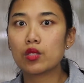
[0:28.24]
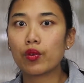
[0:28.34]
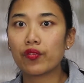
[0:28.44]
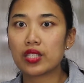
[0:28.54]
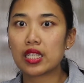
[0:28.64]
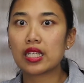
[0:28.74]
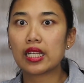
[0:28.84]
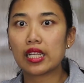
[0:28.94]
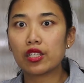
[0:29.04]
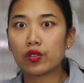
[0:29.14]
we've seen an
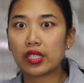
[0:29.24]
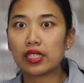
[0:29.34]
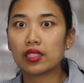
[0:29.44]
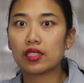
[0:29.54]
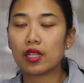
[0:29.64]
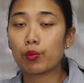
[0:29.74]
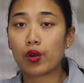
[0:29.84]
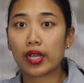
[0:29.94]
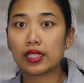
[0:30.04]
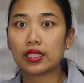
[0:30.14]
increase in
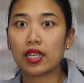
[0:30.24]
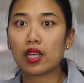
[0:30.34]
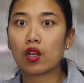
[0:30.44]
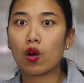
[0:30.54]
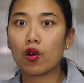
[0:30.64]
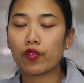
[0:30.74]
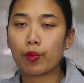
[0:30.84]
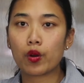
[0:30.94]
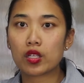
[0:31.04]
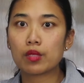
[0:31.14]
pricing of
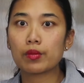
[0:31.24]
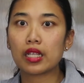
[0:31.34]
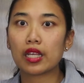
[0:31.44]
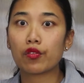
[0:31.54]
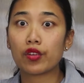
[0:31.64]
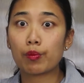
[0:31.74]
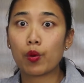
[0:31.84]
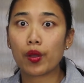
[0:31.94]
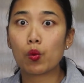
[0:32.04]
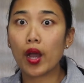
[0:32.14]
approximately
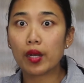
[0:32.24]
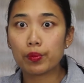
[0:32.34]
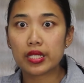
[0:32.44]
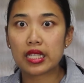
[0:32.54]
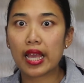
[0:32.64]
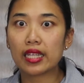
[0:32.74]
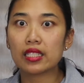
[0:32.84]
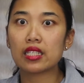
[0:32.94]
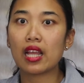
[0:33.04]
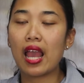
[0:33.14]

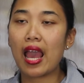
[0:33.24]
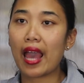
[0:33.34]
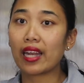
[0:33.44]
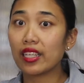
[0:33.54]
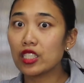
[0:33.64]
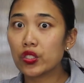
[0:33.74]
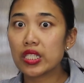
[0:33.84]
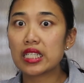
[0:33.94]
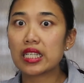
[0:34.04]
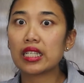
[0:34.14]
3.1%, and
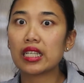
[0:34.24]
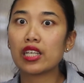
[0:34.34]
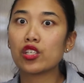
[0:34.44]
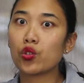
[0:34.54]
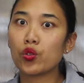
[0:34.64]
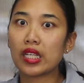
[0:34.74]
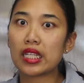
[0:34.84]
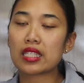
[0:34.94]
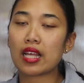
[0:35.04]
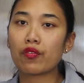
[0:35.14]
interestingly,
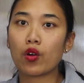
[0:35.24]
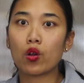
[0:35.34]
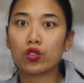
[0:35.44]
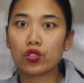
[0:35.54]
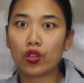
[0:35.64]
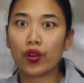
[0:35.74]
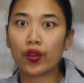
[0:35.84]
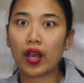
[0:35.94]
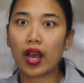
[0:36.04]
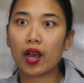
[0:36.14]
units have
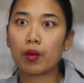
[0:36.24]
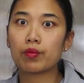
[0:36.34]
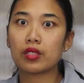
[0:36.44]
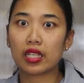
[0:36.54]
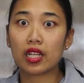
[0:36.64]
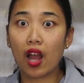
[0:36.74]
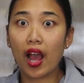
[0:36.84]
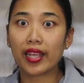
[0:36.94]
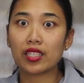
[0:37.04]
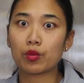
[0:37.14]
also
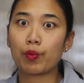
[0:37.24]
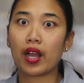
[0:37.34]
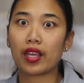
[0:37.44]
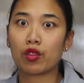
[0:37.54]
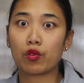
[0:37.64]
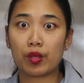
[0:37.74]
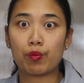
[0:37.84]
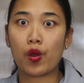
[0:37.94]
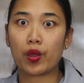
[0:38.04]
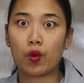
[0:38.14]
declined by
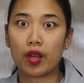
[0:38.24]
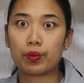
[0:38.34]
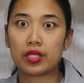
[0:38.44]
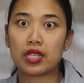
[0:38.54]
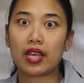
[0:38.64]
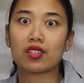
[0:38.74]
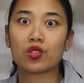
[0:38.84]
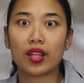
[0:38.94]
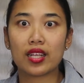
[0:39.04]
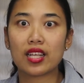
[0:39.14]
3.1%.
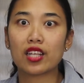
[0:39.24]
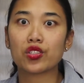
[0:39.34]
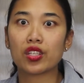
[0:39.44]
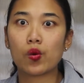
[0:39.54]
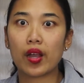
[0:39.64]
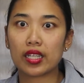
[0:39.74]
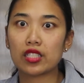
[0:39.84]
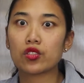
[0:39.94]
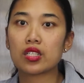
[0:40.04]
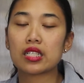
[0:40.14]
So that's actually quite
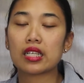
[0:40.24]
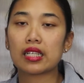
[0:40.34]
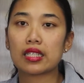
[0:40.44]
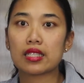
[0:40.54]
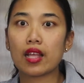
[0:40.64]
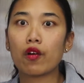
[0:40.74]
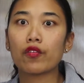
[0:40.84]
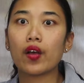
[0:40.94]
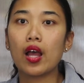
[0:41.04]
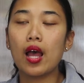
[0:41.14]
interesting in
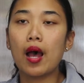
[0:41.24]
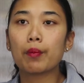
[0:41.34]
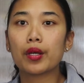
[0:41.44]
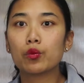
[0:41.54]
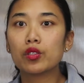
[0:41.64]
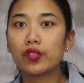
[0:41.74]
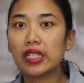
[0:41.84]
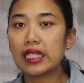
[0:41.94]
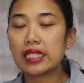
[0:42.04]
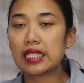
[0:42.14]
itself. But we're
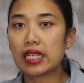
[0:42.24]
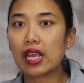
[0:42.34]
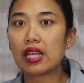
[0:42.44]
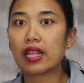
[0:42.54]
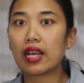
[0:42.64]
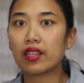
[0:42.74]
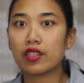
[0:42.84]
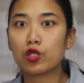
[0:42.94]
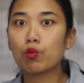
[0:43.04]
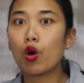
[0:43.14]
really seeing that
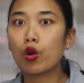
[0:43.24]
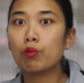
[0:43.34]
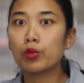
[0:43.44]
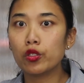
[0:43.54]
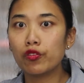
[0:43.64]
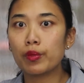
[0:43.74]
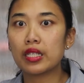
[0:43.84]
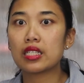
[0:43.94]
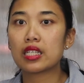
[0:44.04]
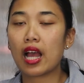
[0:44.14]
there's more
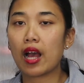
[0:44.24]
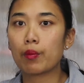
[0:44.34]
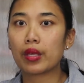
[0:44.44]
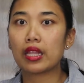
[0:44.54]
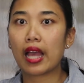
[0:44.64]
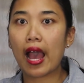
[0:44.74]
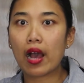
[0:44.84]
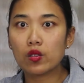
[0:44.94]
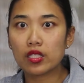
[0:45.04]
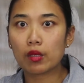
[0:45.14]
movement in the
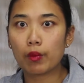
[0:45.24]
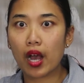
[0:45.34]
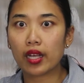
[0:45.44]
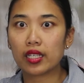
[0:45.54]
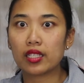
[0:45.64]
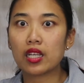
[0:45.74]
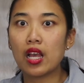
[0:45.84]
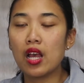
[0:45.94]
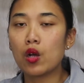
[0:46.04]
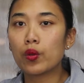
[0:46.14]
housing market,
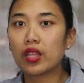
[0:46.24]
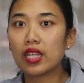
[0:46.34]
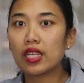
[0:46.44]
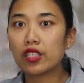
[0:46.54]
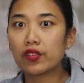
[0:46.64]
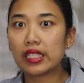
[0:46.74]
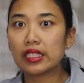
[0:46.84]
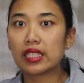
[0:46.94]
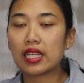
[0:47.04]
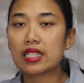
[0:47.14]
with an
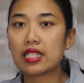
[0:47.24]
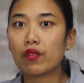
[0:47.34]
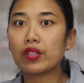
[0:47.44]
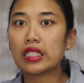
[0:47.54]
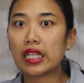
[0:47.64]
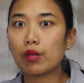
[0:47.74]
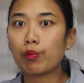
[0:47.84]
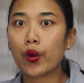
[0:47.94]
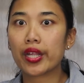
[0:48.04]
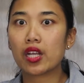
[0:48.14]
increase in
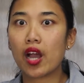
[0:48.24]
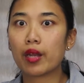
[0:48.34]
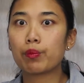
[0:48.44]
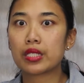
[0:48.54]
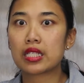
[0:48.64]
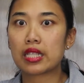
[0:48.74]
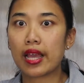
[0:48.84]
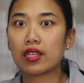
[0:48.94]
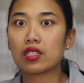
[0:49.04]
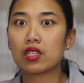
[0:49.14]

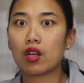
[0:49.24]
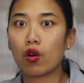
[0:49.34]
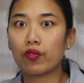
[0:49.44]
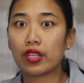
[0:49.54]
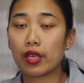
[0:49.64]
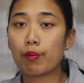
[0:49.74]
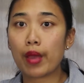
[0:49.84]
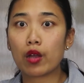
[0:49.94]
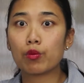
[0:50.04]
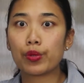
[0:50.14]
17.9% of the
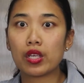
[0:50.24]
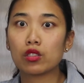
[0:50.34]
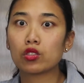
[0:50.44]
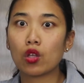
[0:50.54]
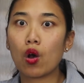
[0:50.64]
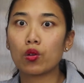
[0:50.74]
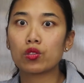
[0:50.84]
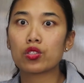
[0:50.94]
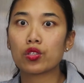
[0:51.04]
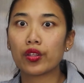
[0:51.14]
amount being
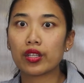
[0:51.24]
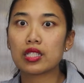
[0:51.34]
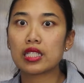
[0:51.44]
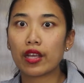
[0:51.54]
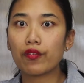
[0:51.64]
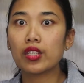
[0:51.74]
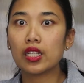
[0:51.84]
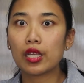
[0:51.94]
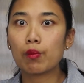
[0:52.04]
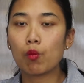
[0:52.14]
sold. So there's
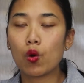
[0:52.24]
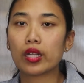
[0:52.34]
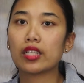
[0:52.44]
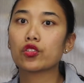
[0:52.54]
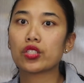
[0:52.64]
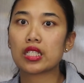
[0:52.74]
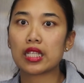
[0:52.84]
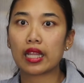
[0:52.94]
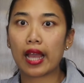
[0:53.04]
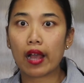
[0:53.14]
definitely more interest
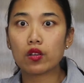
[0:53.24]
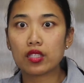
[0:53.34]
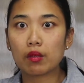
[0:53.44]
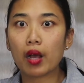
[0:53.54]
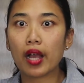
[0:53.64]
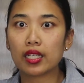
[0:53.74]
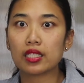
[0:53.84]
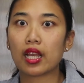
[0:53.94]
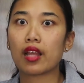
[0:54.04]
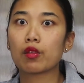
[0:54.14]
in the housing
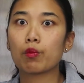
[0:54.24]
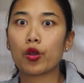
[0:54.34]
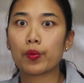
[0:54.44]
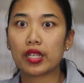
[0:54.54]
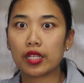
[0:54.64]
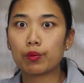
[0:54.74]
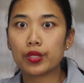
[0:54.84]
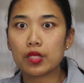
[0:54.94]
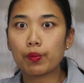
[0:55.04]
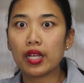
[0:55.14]
market at the moment in
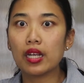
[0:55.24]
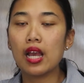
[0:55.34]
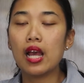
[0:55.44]
Brisbane